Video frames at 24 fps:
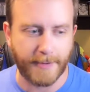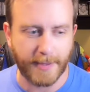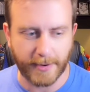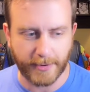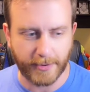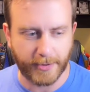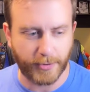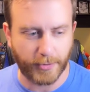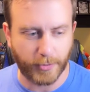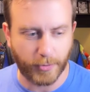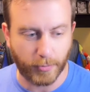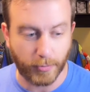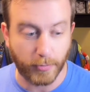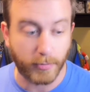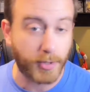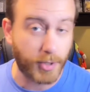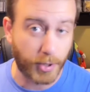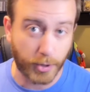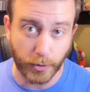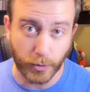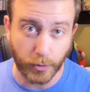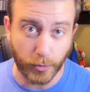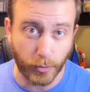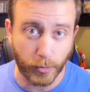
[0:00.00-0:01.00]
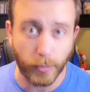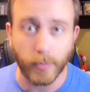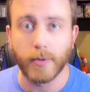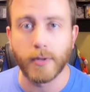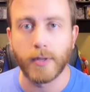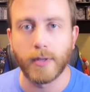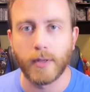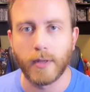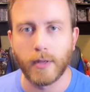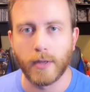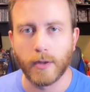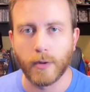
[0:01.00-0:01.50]
into 2
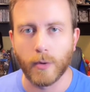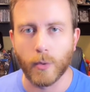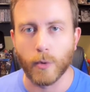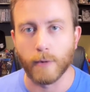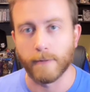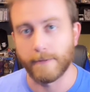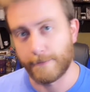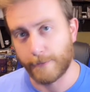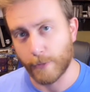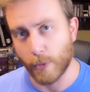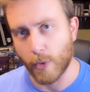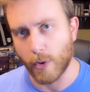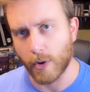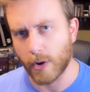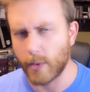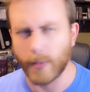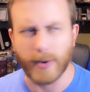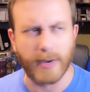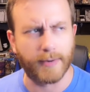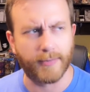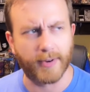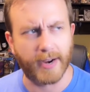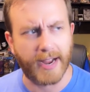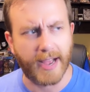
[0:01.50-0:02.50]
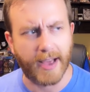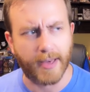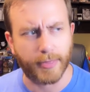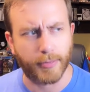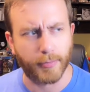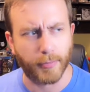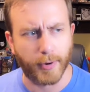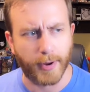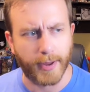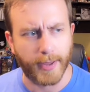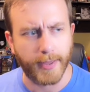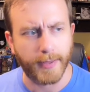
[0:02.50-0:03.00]
or 4. We never got
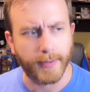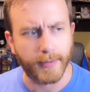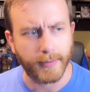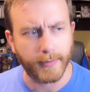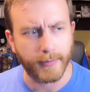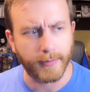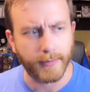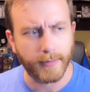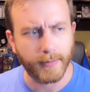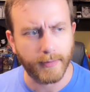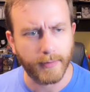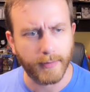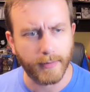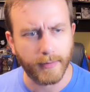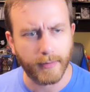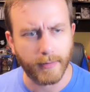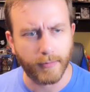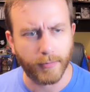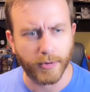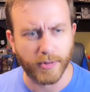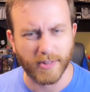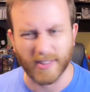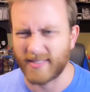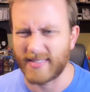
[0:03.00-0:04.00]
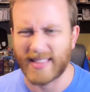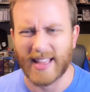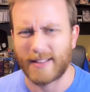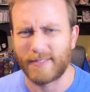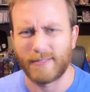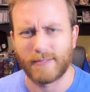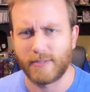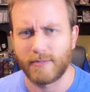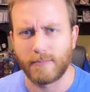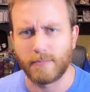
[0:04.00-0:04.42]
3, which that